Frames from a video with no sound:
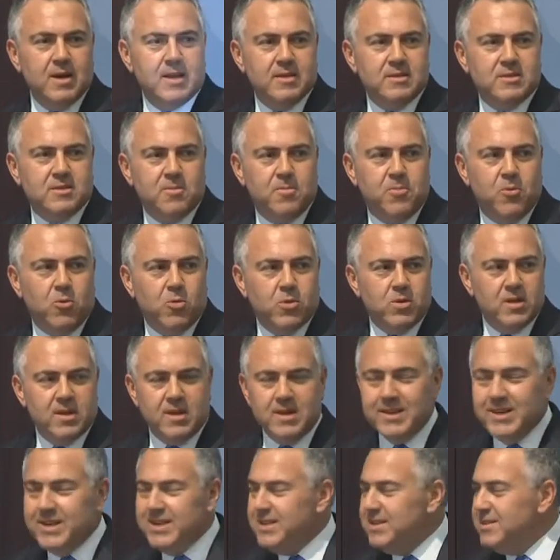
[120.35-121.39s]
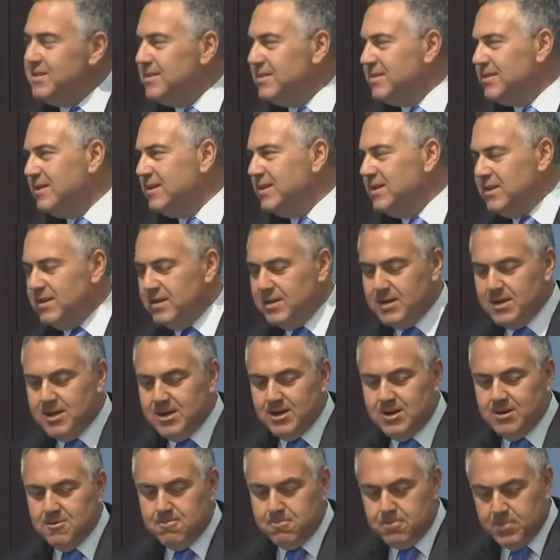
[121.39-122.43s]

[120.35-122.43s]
in support of the leaders, uh,